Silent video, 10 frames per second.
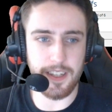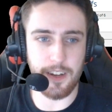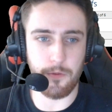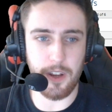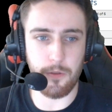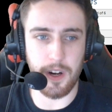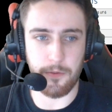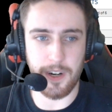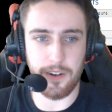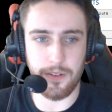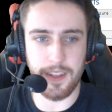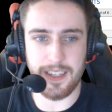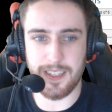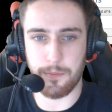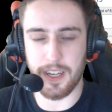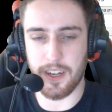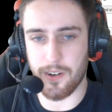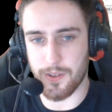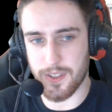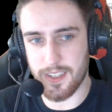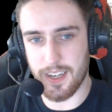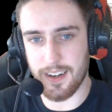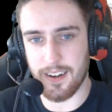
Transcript: in week 1 where he only has to play Ghost.